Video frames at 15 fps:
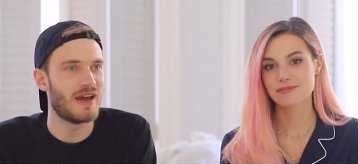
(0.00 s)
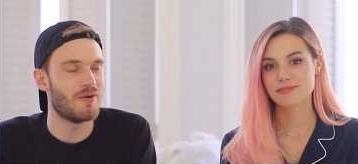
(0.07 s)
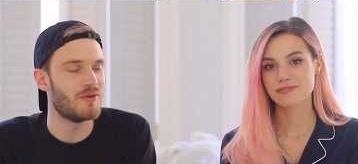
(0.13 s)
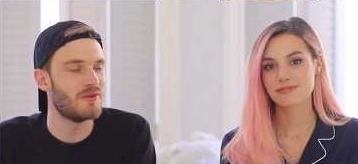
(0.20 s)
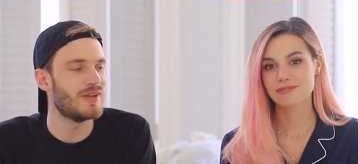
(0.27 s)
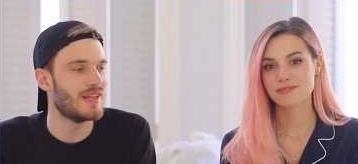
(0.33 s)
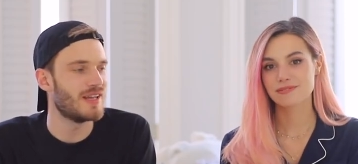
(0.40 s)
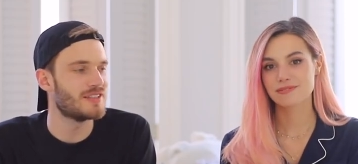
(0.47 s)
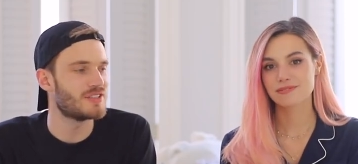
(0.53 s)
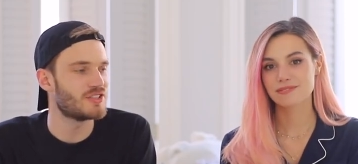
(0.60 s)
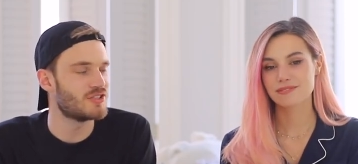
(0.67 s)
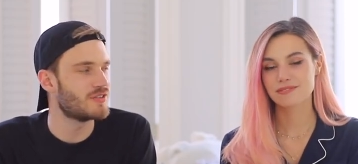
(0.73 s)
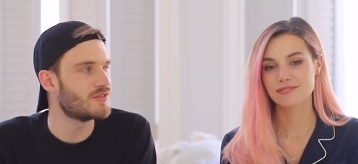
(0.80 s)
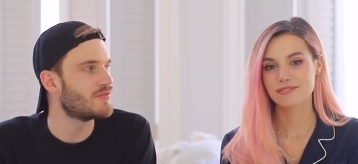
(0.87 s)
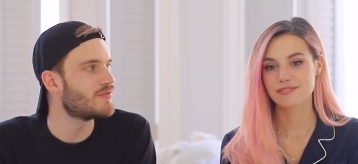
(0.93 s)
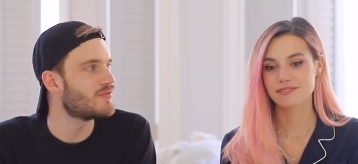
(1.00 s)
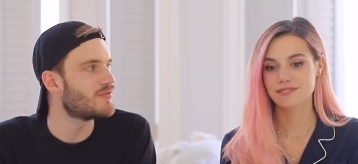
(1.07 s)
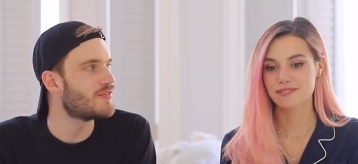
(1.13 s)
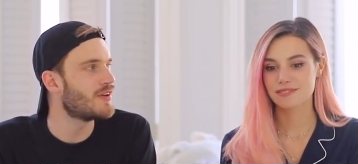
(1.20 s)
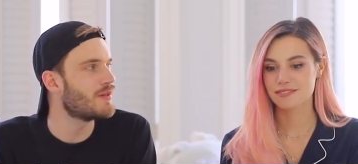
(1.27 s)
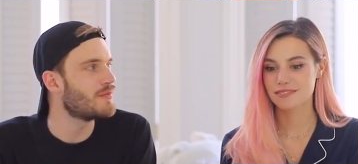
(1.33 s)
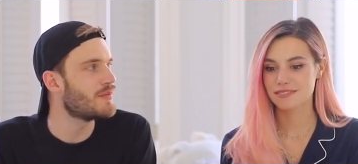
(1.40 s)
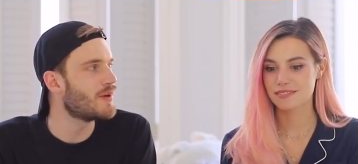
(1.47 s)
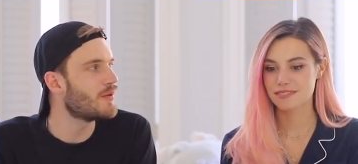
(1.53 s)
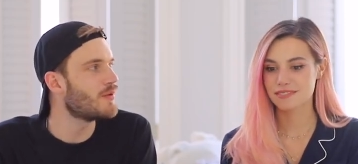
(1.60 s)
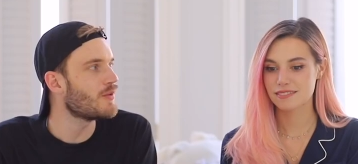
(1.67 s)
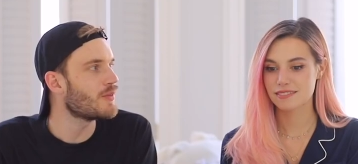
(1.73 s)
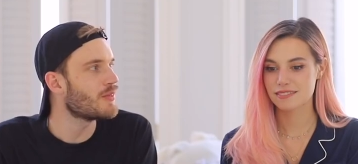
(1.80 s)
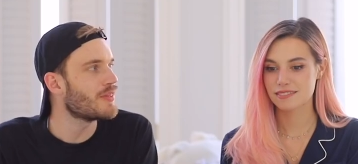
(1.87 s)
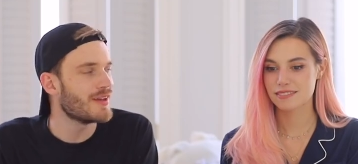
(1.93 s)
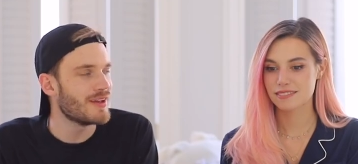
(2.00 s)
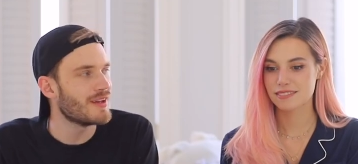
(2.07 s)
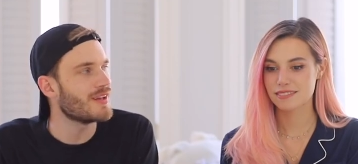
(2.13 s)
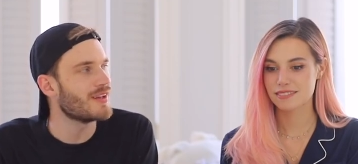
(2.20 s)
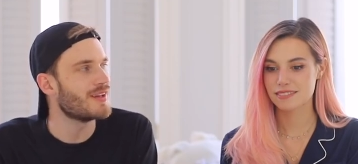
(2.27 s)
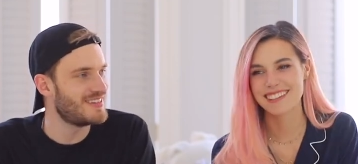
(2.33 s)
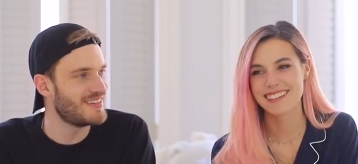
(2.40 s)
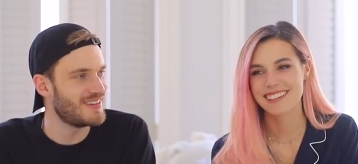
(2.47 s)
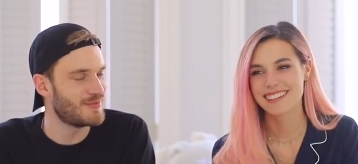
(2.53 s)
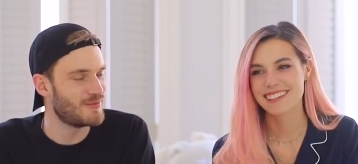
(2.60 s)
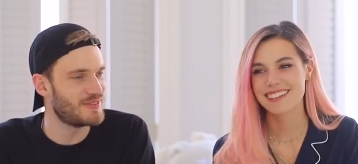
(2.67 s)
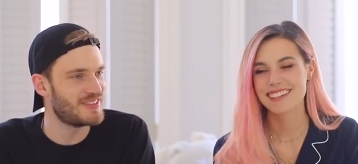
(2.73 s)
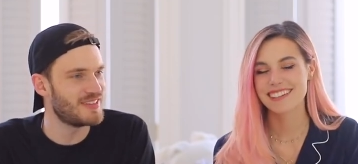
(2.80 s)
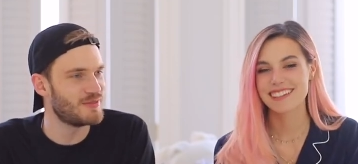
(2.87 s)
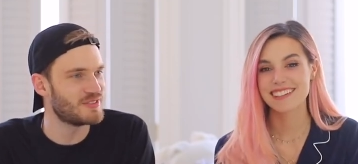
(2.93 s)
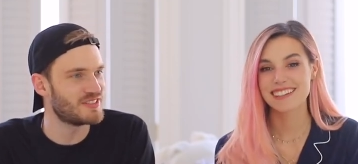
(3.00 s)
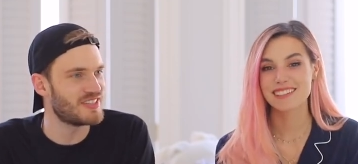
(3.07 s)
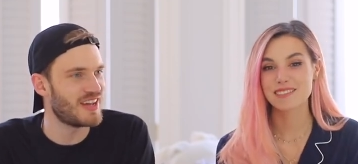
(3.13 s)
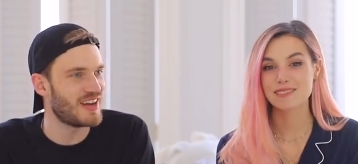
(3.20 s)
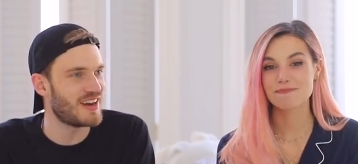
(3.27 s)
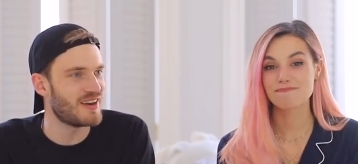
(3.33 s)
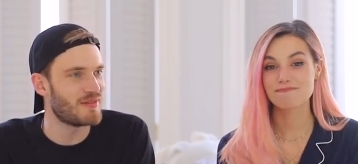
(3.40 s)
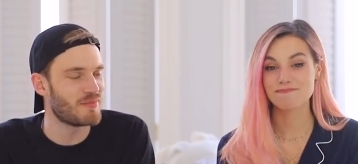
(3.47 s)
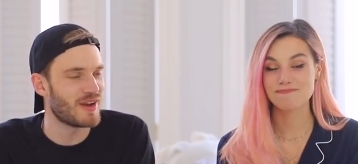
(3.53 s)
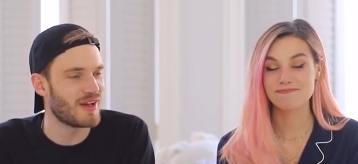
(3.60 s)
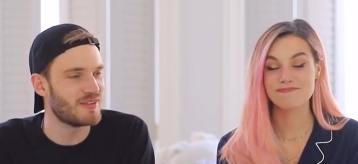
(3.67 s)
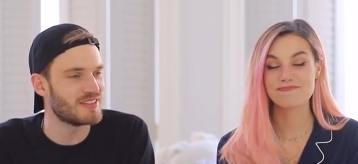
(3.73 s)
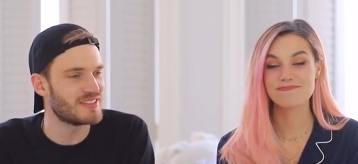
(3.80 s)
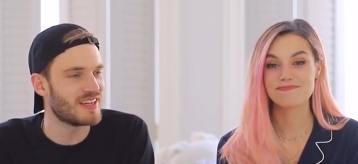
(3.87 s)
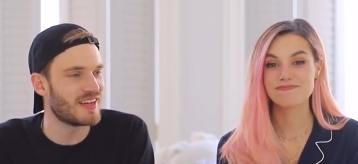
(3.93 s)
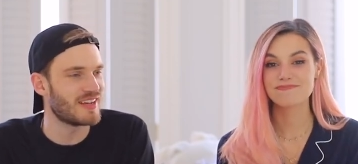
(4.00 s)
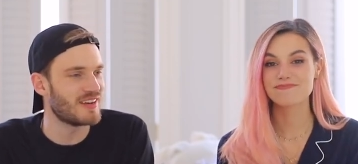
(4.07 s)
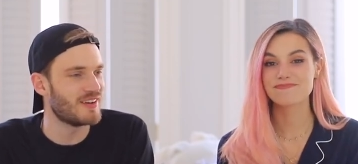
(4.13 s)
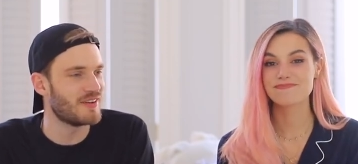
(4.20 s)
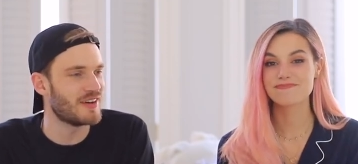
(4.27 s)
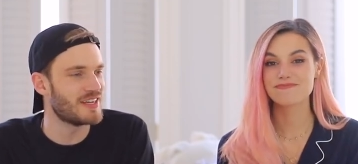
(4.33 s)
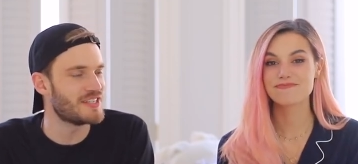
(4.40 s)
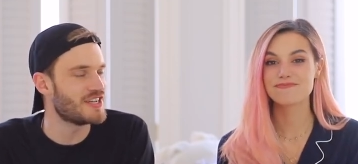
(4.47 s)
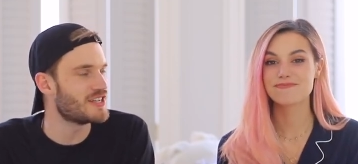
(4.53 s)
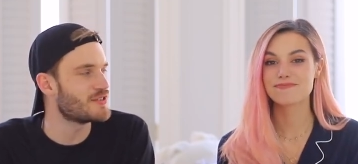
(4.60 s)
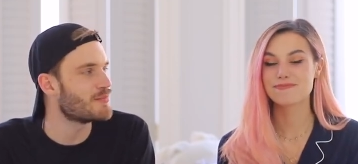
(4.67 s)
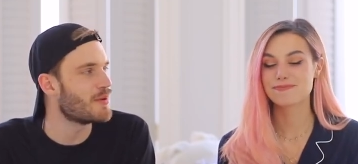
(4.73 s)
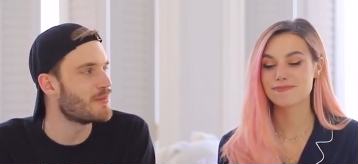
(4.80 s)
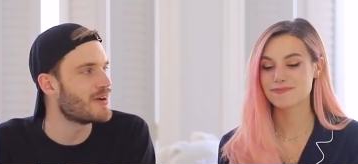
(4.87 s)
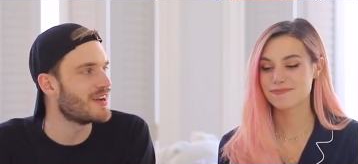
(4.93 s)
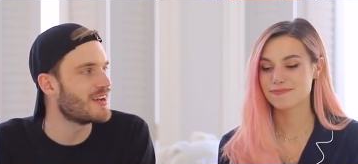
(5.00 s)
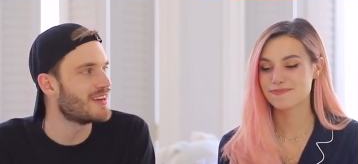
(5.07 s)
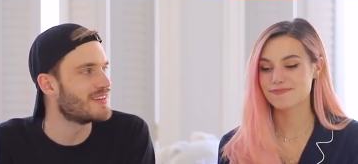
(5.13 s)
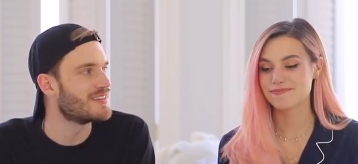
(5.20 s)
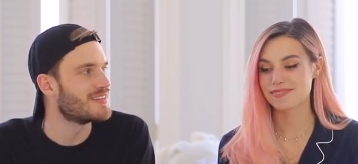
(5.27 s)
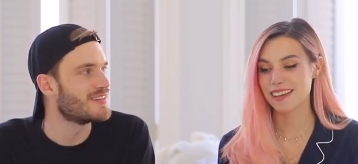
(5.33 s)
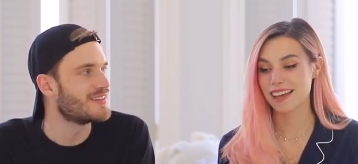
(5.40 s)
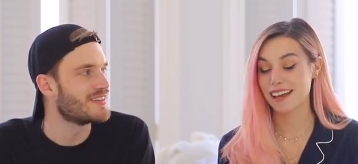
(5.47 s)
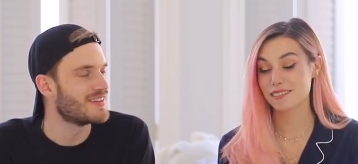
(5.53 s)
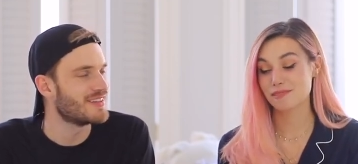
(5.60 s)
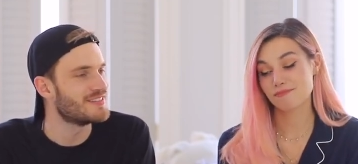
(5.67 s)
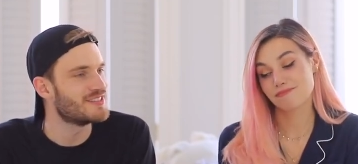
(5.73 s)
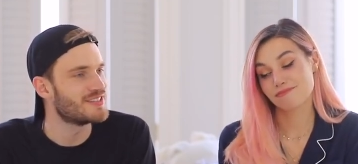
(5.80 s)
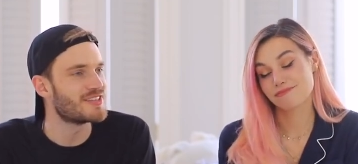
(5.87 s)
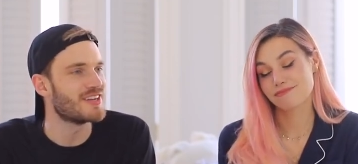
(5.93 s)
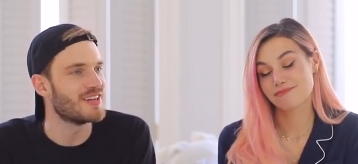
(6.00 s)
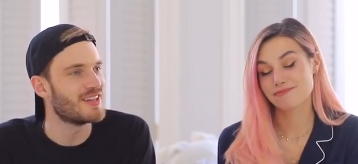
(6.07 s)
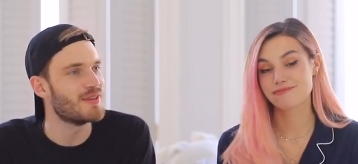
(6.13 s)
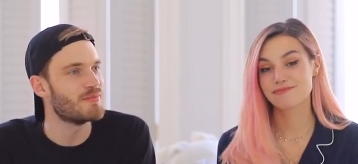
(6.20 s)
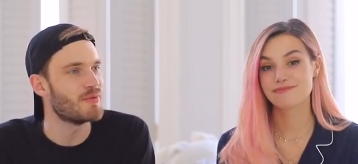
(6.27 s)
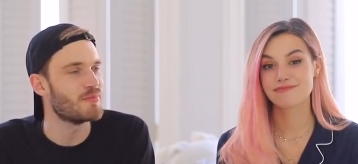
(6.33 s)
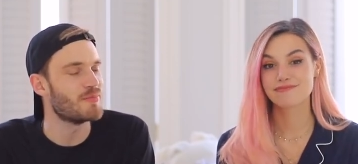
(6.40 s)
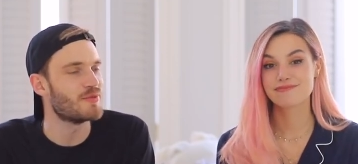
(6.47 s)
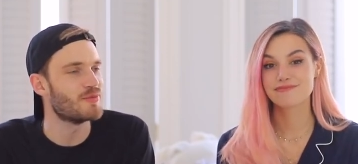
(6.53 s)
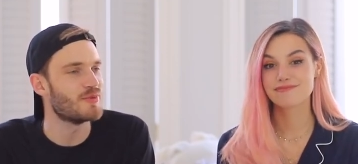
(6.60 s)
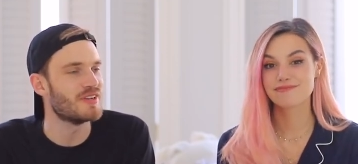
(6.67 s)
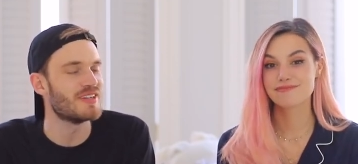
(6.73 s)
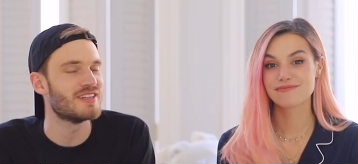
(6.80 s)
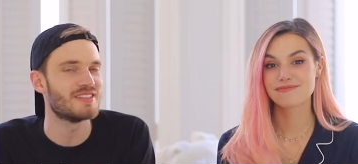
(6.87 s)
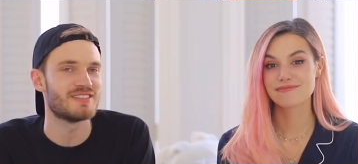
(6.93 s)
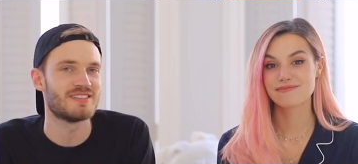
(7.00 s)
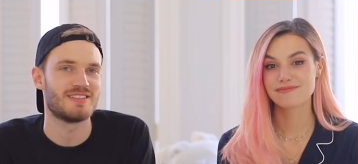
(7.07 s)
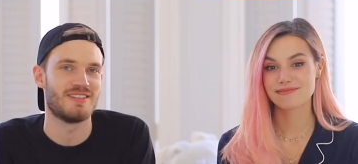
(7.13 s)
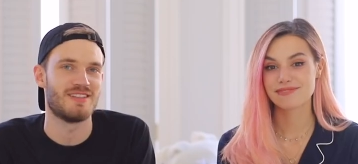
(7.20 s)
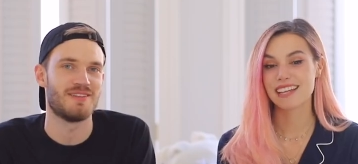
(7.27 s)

Speaker 1: Now I realize I should have filmed the whole thing. TMC was there, mm. but I was mm. like, you know, I changed my mind. Yeah. I'm just gonna keep it between us.